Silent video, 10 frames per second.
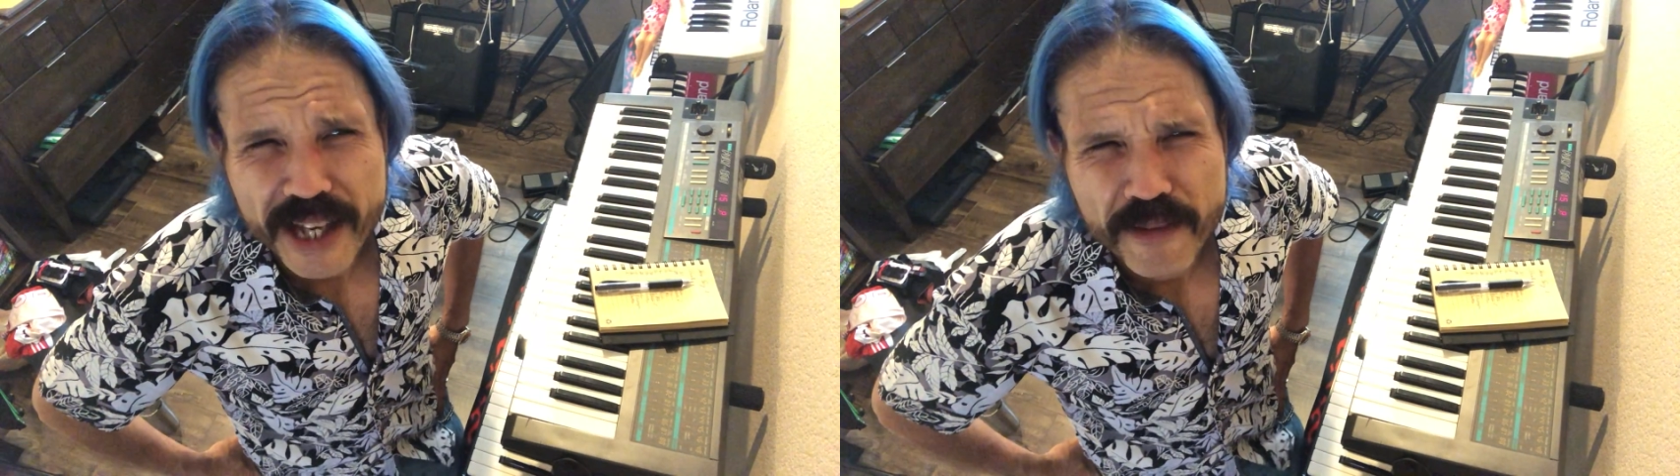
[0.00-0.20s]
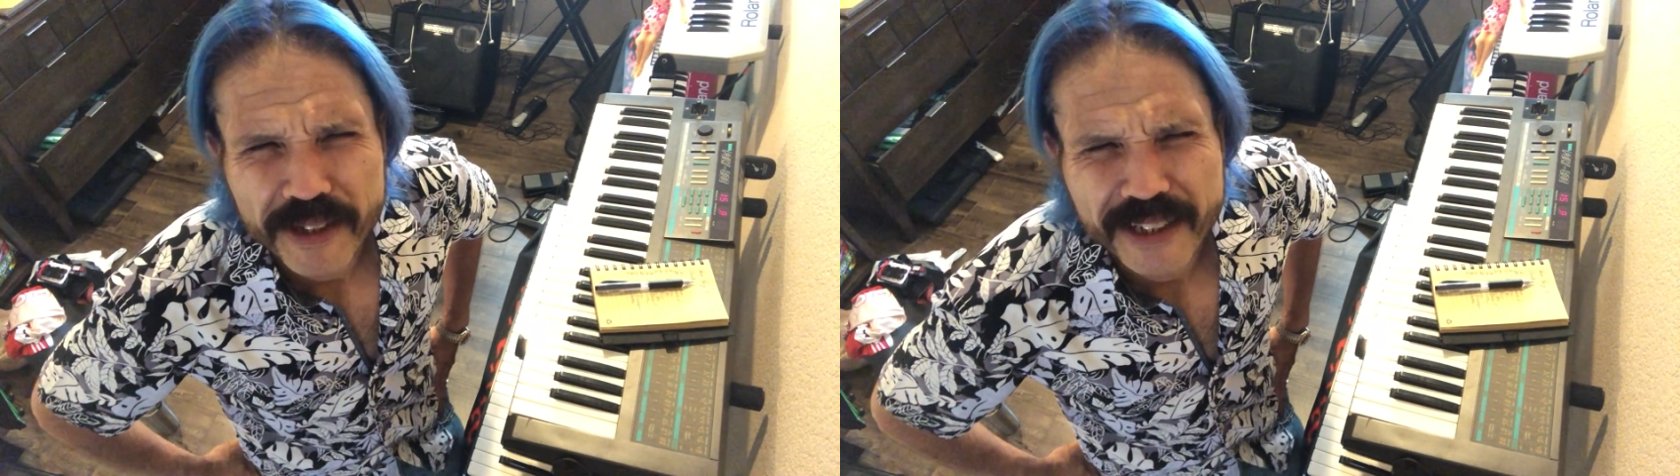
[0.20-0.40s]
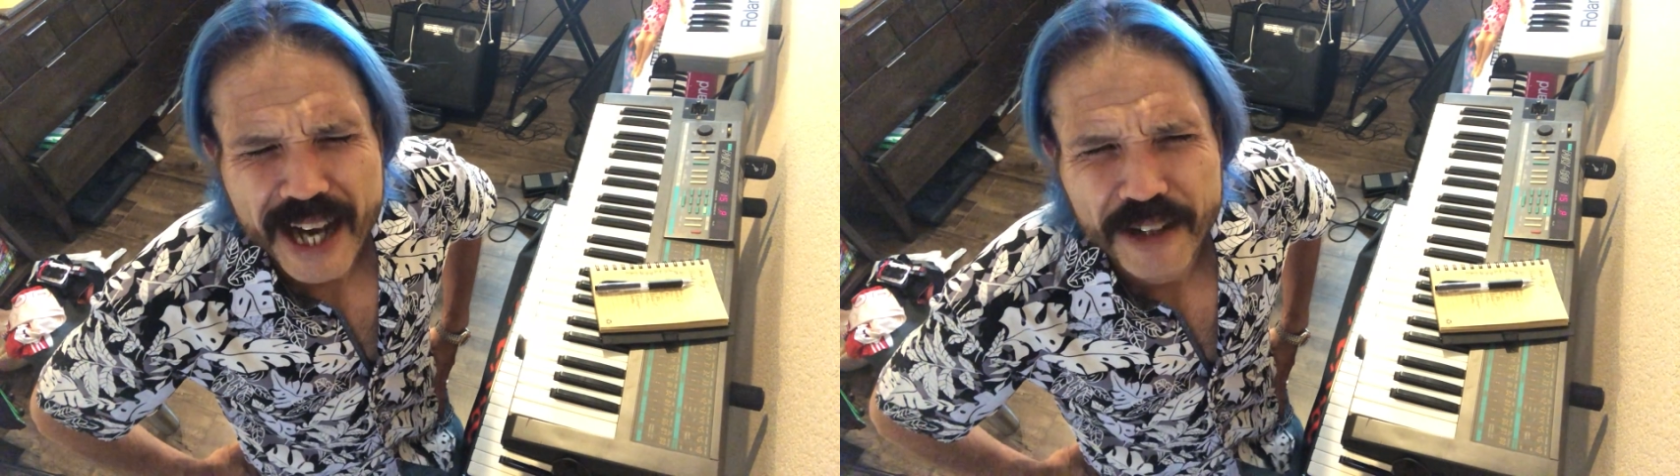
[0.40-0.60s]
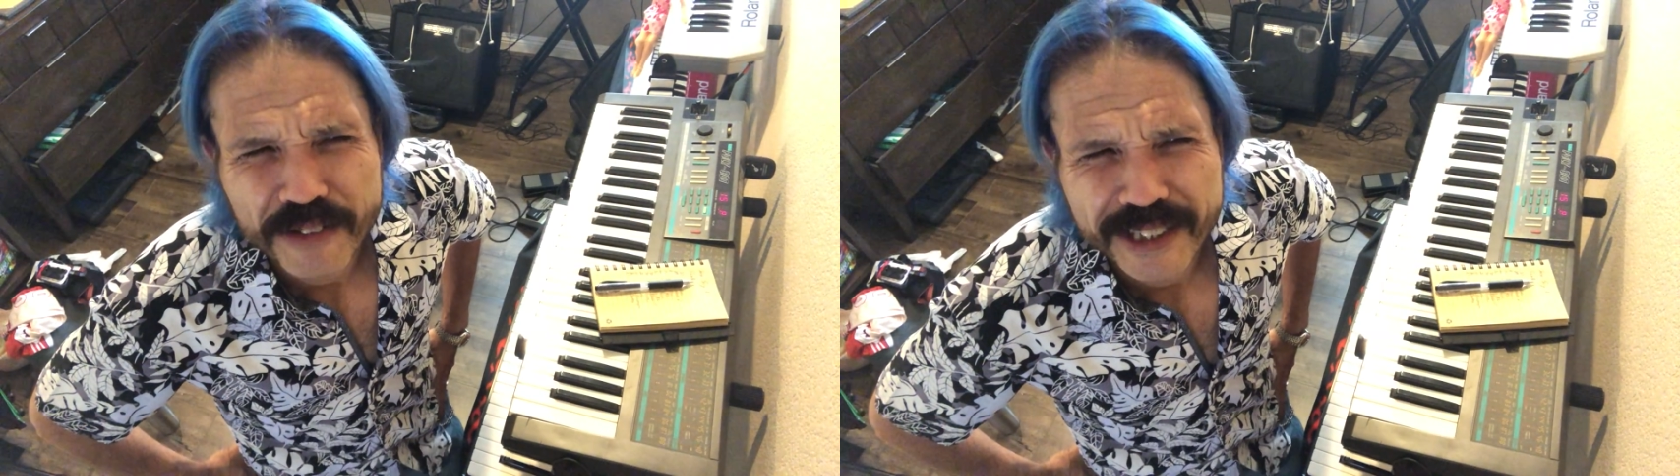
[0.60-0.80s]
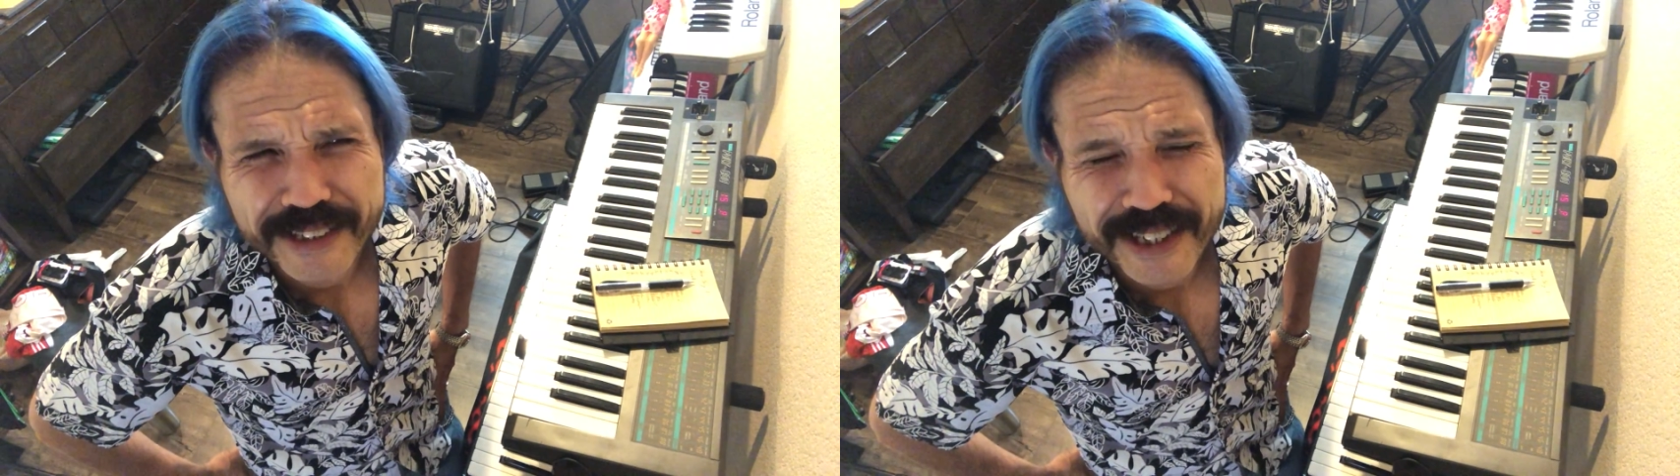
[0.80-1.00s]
came out in